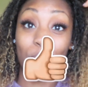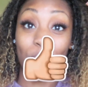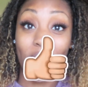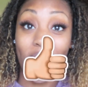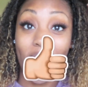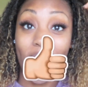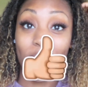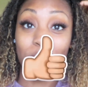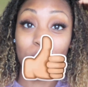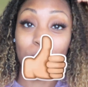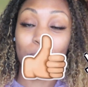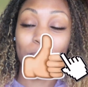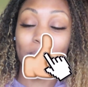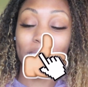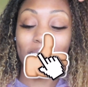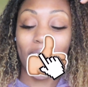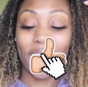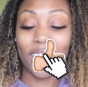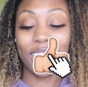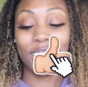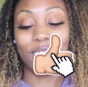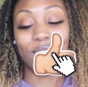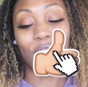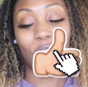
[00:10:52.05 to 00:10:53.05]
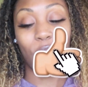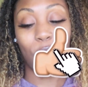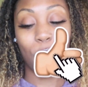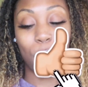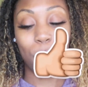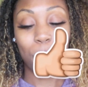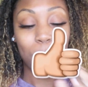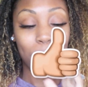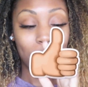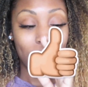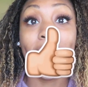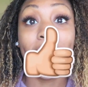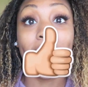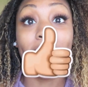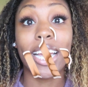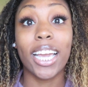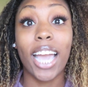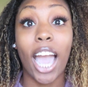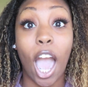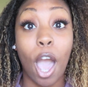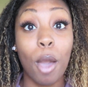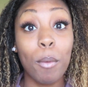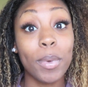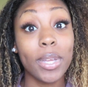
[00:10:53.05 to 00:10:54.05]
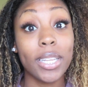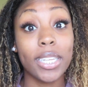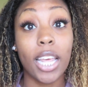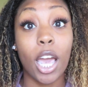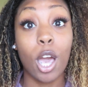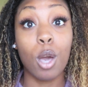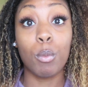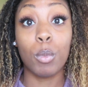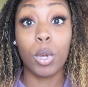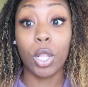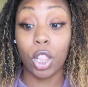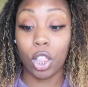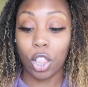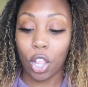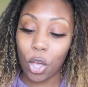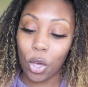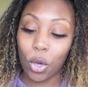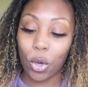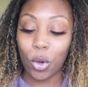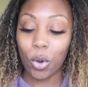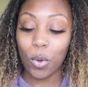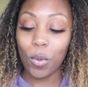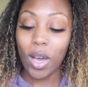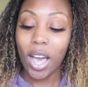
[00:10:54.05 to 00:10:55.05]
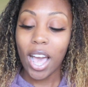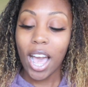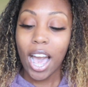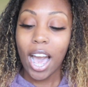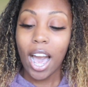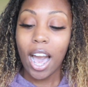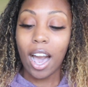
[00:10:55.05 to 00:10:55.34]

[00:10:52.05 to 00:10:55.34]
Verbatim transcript: you guys. Please like this video. And comment down below